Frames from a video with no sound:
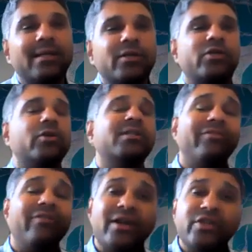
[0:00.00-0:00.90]
shows the
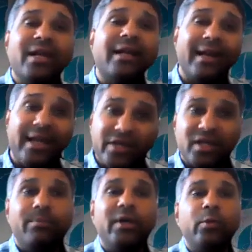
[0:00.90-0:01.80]
functional
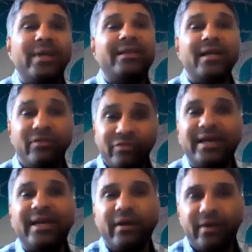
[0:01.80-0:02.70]
connection between the
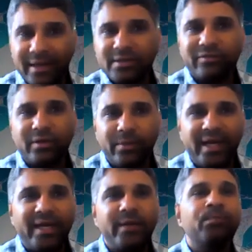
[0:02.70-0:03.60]
different areas of the
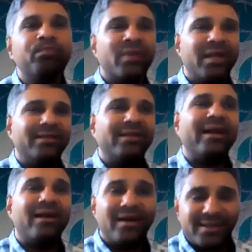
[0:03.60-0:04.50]
brain.
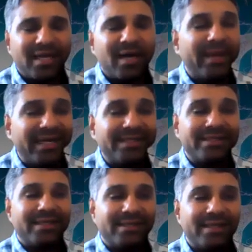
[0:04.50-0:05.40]
There are some
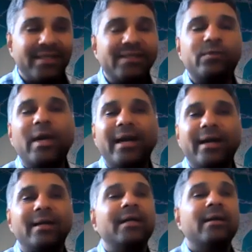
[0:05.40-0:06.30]
instances
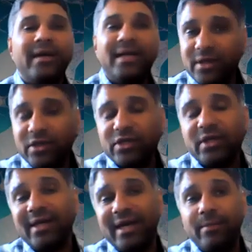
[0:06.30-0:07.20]
where
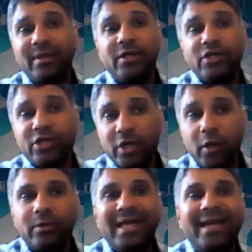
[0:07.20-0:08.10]
researchers are able to
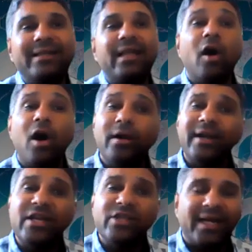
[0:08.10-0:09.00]
show that the long
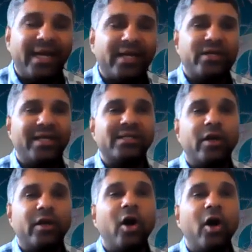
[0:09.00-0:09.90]
range connections
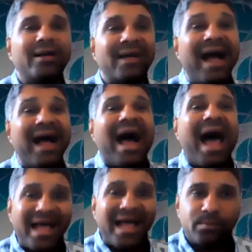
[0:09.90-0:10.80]
are not
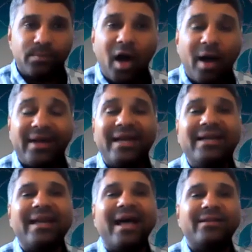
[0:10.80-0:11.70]
as
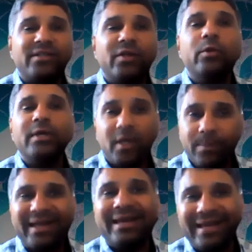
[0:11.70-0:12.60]
prominent as you would
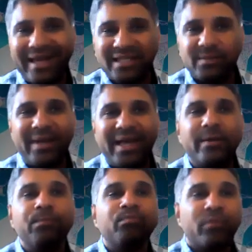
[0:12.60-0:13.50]
typically
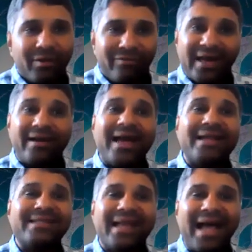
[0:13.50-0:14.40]
expect.
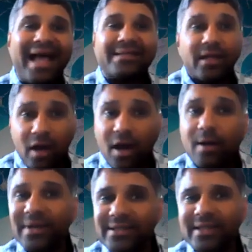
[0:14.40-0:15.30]
Whereas as a
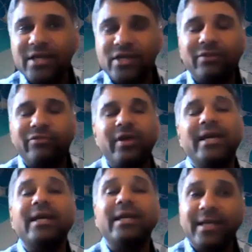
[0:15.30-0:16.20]
compensation for
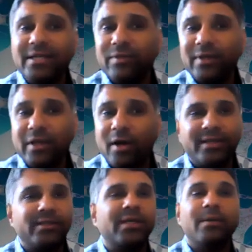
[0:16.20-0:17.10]
it in kids with
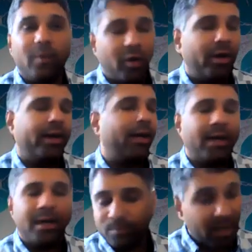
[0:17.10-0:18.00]
autism
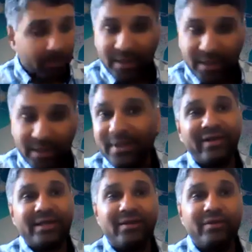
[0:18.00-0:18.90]
or people
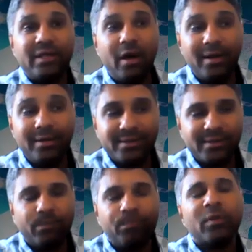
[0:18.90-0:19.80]
affected with
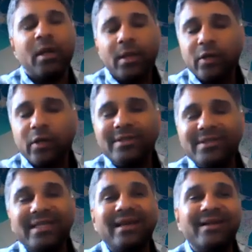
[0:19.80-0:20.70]
autism, you would
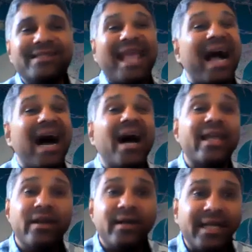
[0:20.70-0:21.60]
see there is a
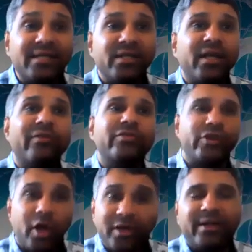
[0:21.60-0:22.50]
higher density of
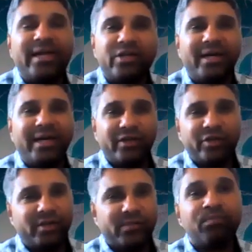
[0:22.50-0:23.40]
short range
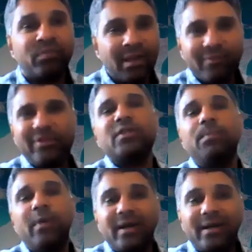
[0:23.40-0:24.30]
connections, which is
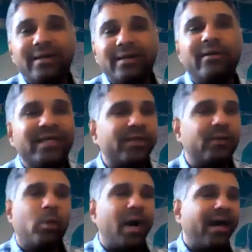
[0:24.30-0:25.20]
partly the
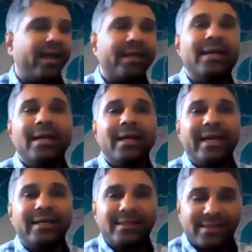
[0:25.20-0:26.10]
reason why
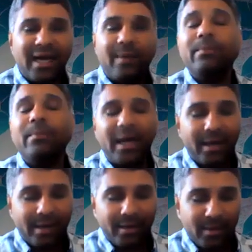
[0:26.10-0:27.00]
in some
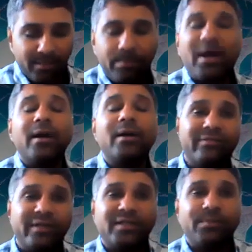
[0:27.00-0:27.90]
parts
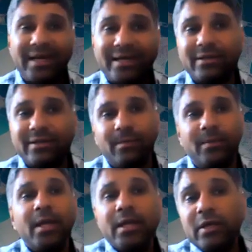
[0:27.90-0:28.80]
of the
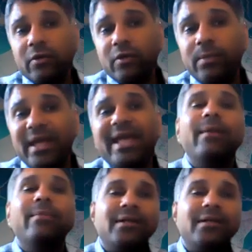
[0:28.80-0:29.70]
spectrum, you would be
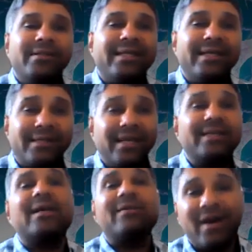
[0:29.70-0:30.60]
able to see a
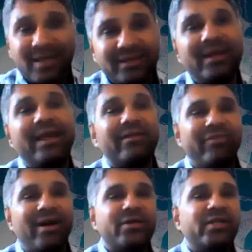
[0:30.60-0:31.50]
savant-like
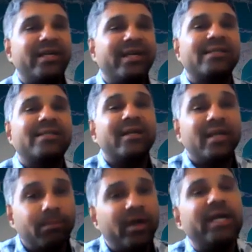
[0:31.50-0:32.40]
function in
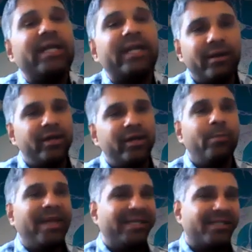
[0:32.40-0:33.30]
certain particular
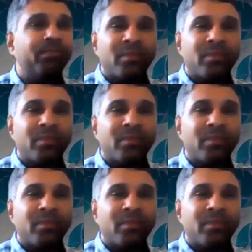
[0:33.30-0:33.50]
domains,